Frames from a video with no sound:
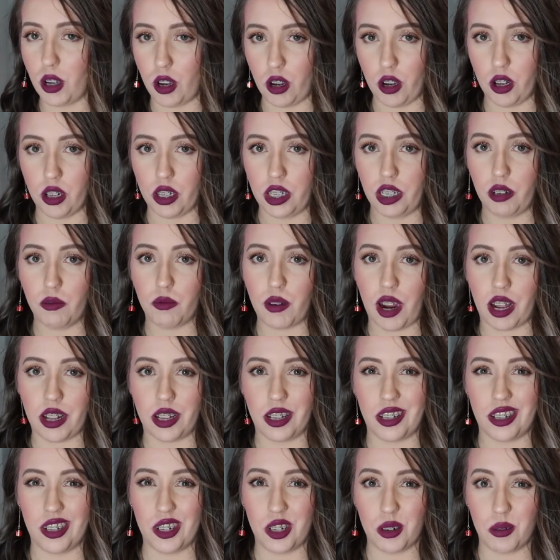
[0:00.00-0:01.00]
early
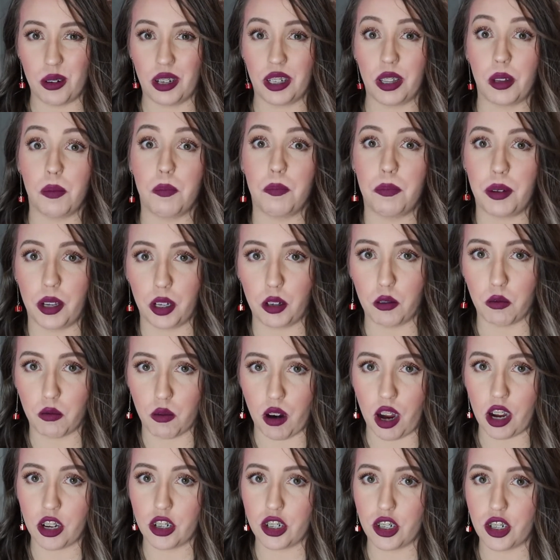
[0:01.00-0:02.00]
rather than doing the big
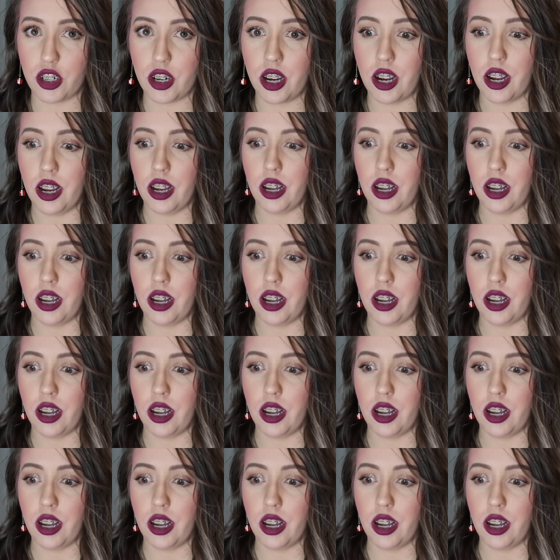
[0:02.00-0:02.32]
rush